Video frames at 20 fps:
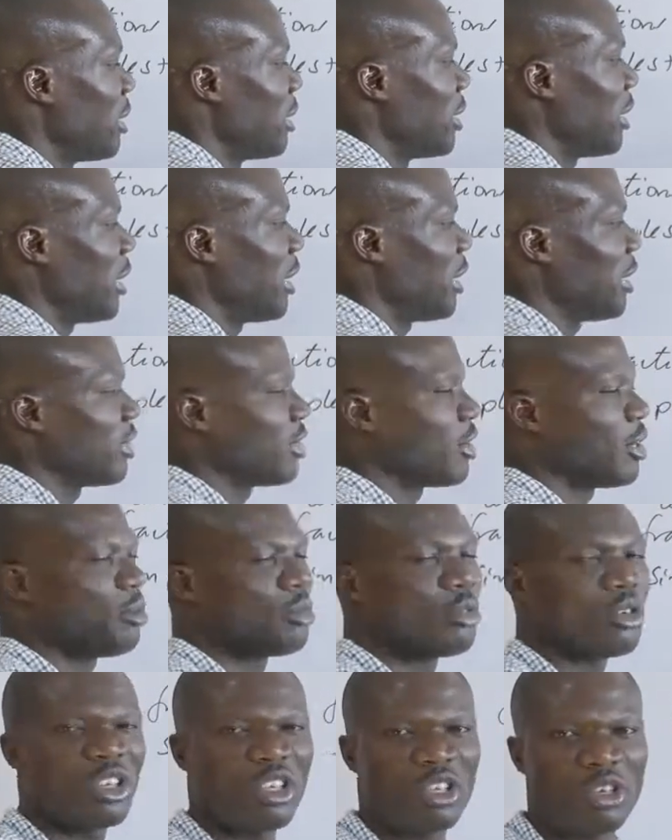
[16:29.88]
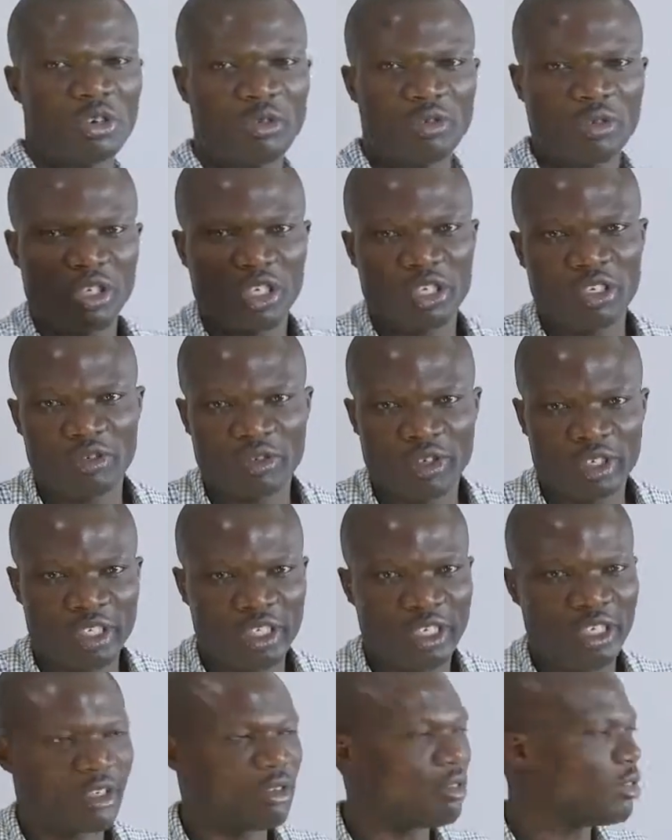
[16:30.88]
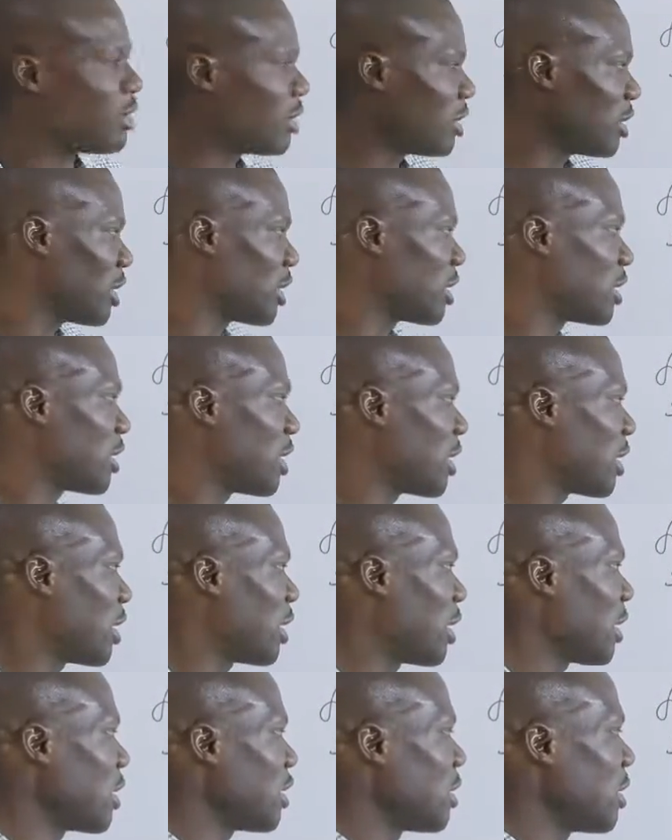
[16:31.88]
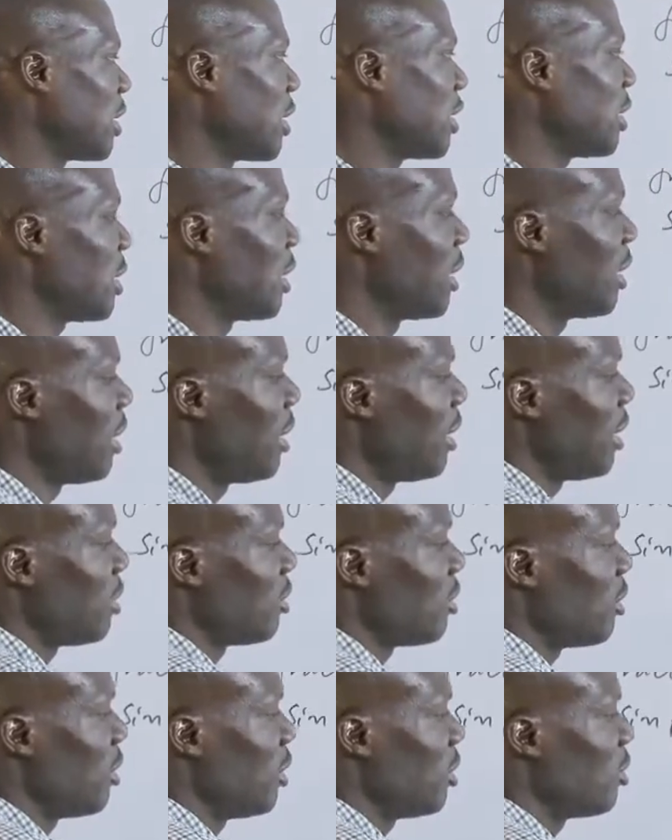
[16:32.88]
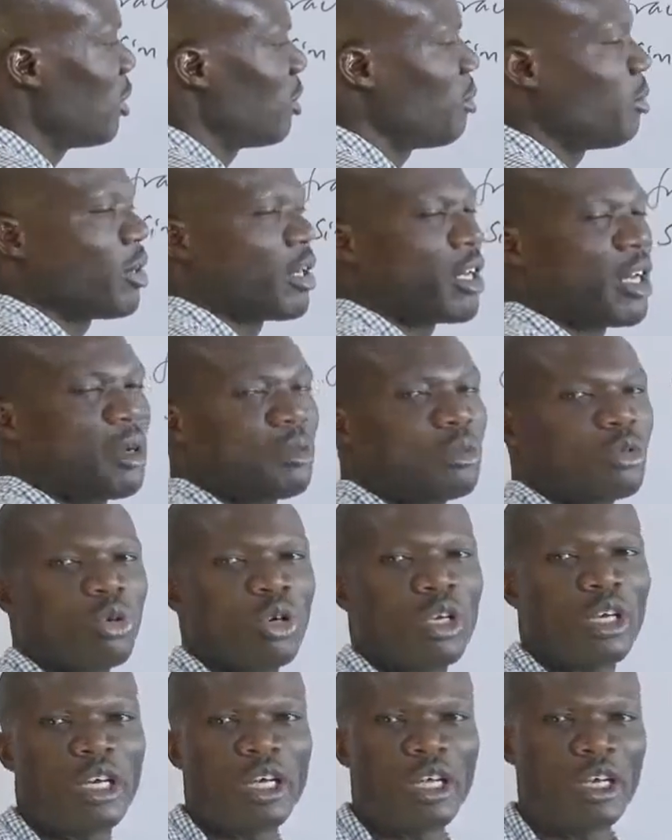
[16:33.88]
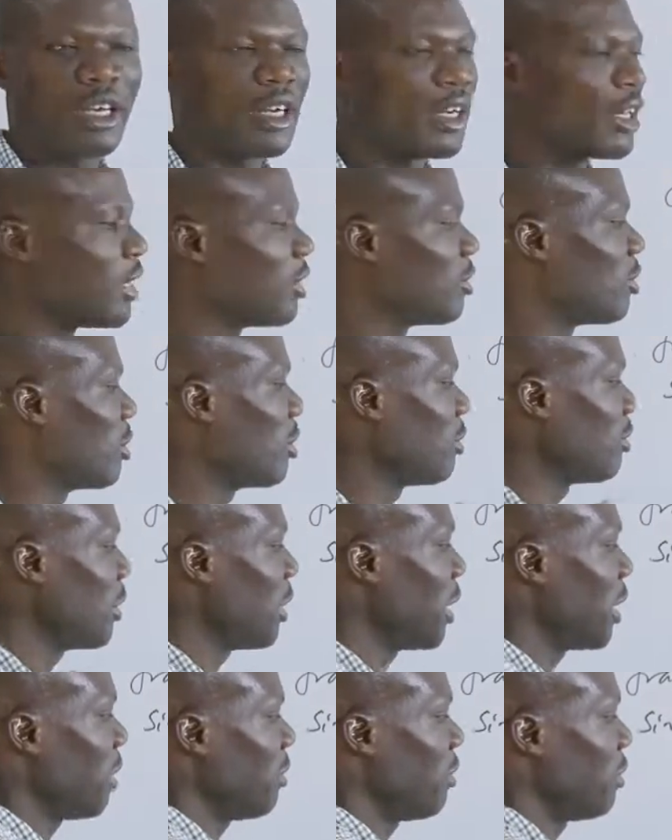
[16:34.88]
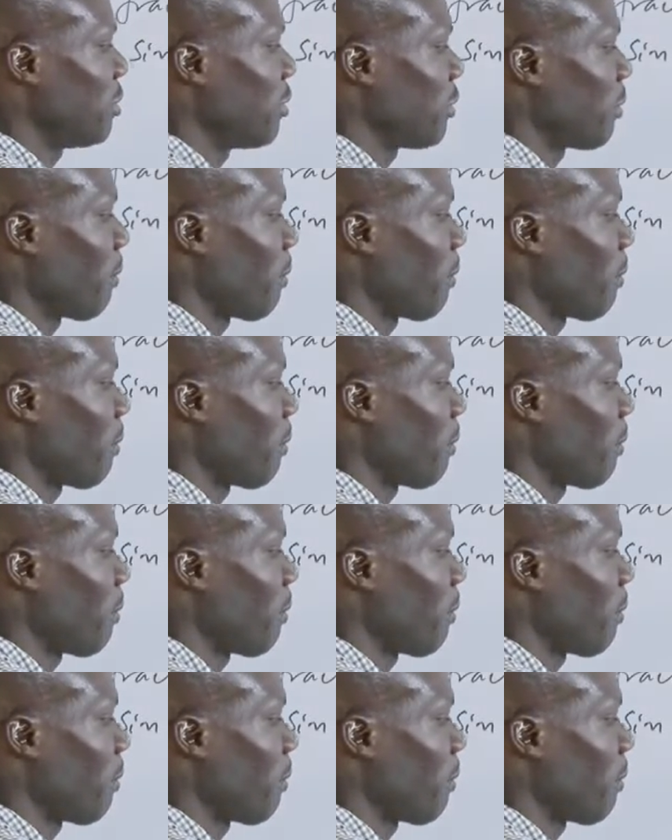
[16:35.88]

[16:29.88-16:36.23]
10. So I'm talking of 10 over 10, which is just nothing has changed. So this one becomes 125